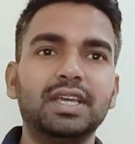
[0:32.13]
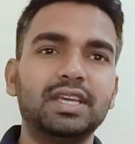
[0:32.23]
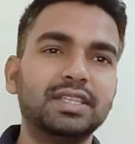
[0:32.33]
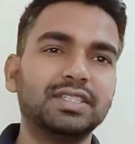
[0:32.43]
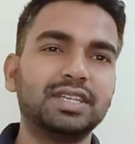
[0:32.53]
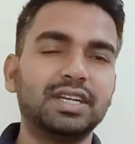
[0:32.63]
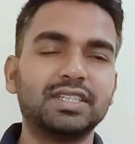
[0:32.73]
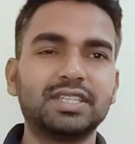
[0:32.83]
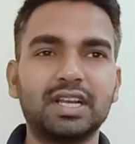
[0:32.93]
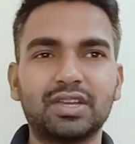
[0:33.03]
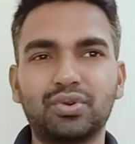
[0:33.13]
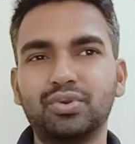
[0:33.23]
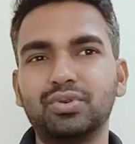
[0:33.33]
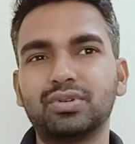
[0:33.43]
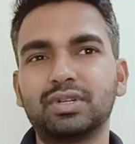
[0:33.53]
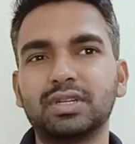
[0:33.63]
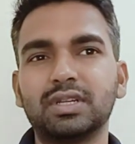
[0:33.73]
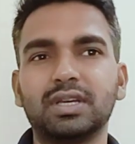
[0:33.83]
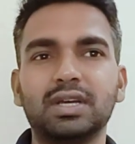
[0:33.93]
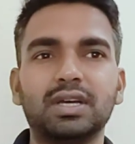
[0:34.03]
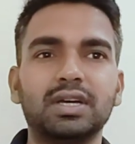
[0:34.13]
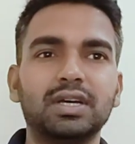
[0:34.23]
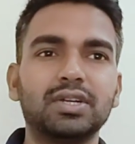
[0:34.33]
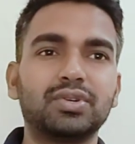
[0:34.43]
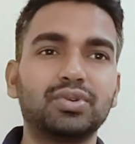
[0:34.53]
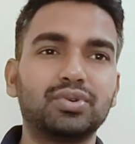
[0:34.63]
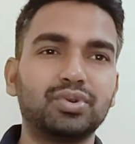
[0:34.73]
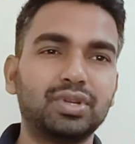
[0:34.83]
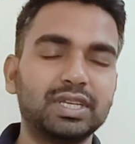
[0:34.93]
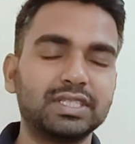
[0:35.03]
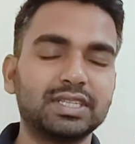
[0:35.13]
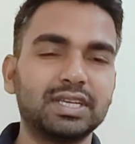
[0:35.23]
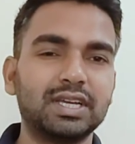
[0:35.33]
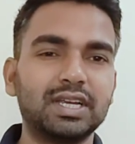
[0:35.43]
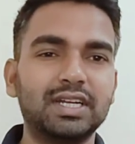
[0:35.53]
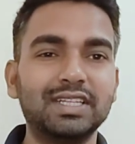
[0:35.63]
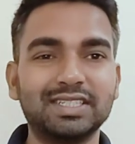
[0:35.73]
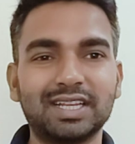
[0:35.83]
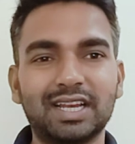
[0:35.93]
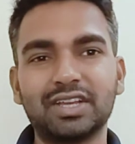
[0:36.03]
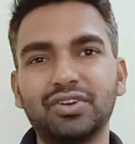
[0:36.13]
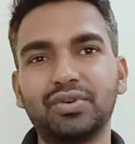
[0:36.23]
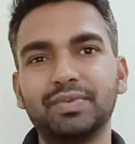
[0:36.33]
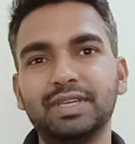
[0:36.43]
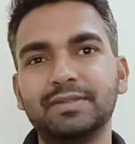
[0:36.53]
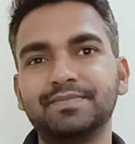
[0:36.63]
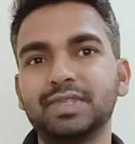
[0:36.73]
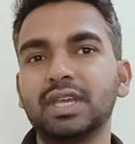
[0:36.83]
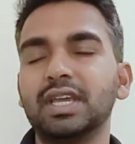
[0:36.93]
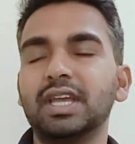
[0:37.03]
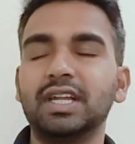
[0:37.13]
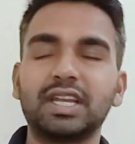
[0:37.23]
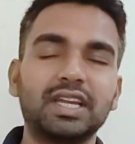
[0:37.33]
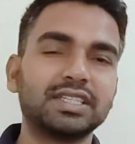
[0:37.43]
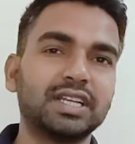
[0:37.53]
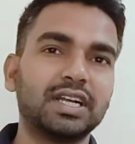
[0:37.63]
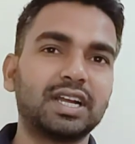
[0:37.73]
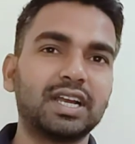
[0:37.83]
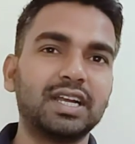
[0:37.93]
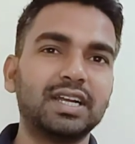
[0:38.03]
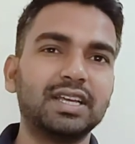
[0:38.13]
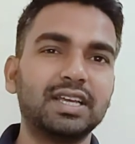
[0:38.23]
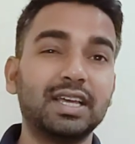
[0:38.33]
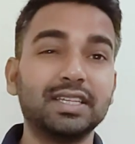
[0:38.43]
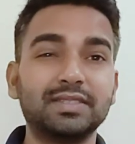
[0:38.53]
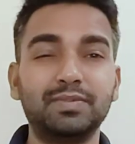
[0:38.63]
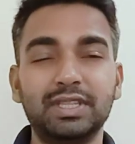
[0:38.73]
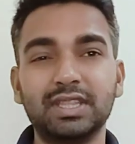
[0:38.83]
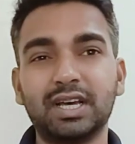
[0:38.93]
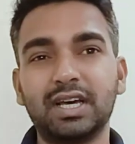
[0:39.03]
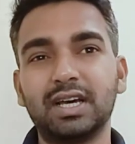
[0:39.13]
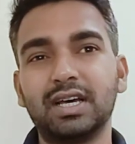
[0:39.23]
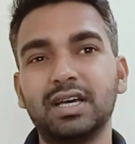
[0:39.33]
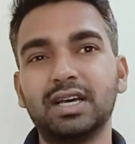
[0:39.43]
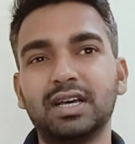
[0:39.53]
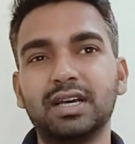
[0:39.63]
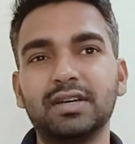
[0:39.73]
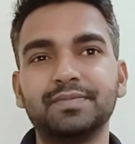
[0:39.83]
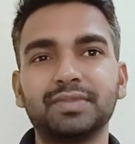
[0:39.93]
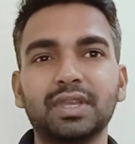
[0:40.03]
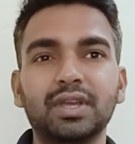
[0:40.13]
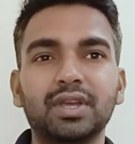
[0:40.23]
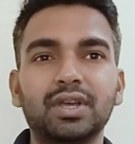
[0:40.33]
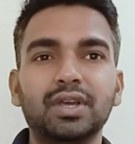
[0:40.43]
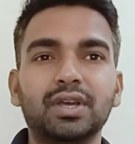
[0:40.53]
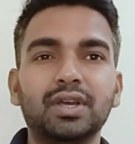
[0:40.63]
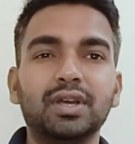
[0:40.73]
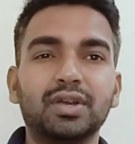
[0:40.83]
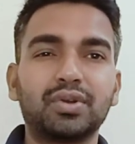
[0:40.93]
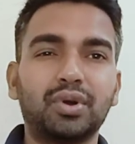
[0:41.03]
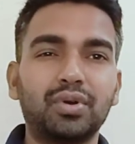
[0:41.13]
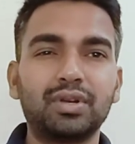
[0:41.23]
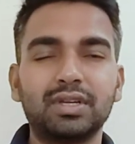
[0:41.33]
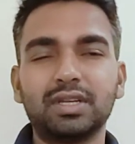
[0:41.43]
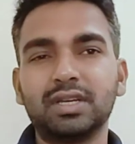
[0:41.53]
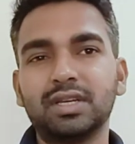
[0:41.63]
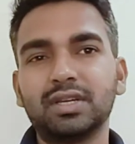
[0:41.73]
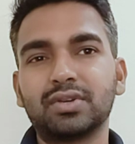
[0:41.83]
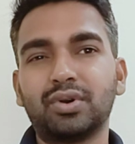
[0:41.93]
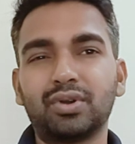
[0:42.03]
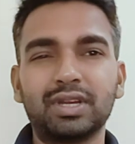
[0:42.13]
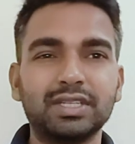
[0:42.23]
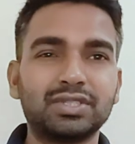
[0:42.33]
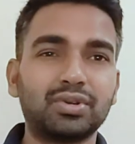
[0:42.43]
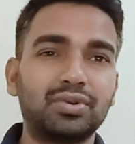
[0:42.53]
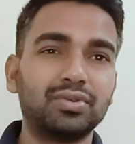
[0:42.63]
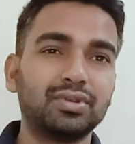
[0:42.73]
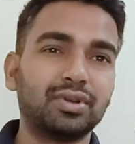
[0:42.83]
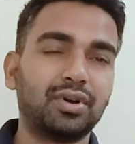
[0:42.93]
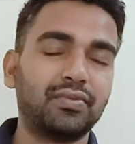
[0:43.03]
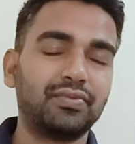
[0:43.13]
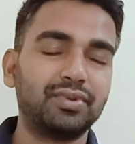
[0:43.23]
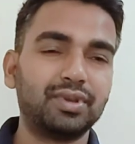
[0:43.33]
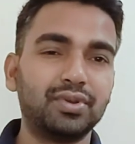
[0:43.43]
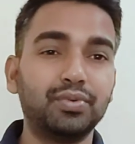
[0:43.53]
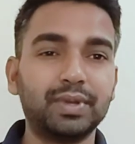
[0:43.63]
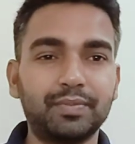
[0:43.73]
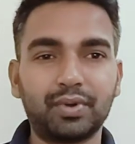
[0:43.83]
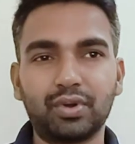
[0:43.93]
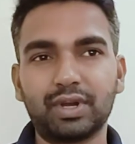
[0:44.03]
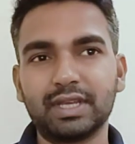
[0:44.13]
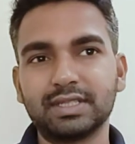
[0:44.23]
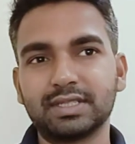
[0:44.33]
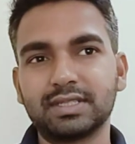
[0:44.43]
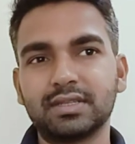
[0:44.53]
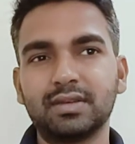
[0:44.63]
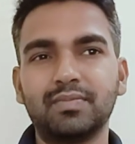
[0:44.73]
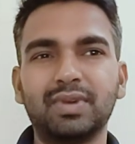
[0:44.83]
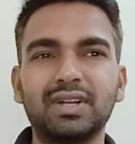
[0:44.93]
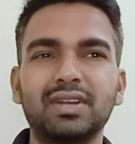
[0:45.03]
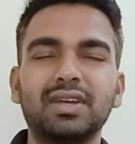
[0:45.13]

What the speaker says: ancient Silk Route to today's digital economy. International trade has been the cornerstone of human progress. But